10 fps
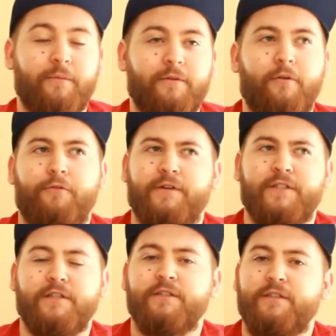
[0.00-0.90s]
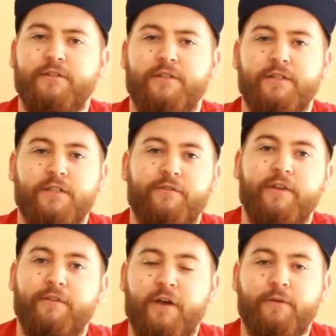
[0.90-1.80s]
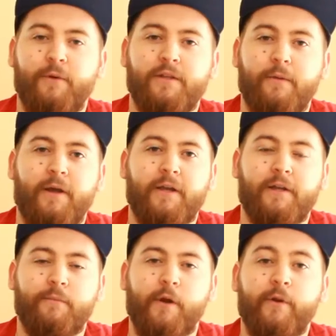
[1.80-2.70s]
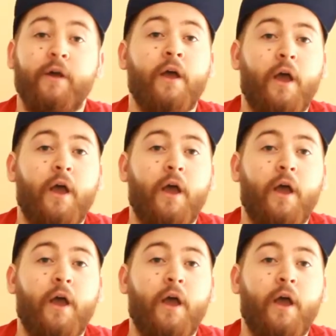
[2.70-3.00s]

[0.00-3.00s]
not 3 seasons, 2 seasons of it. The third one they're making at the moment.